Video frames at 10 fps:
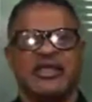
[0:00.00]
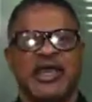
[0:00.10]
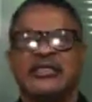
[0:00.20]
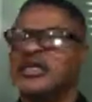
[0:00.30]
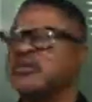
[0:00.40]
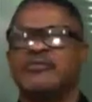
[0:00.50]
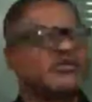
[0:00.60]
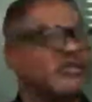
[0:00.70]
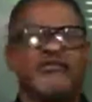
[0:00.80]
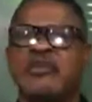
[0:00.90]
And there are some,
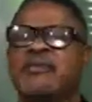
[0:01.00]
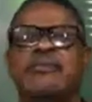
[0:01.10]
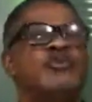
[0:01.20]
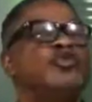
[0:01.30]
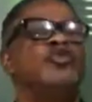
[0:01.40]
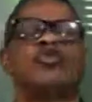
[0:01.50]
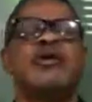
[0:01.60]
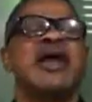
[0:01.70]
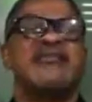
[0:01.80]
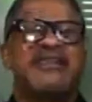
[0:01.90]
some of them you
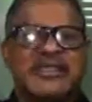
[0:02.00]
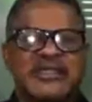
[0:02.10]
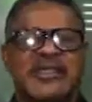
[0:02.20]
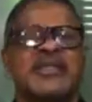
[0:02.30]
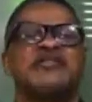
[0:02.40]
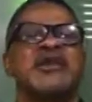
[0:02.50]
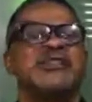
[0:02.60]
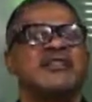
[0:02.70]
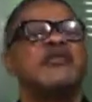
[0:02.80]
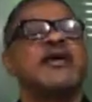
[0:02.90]
don't have an intellectual
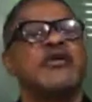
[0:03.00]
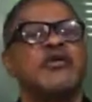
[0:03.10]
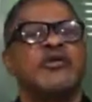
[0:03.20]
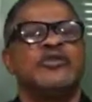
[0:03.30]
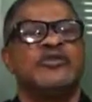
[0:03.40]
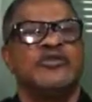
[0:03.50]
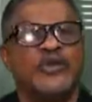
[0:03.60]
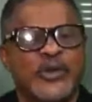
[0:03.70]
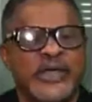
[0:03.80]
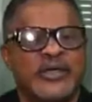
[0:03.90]
reason why God wants you to
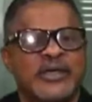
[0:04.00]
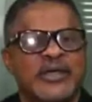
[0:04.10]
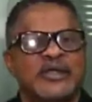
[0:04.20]
do it.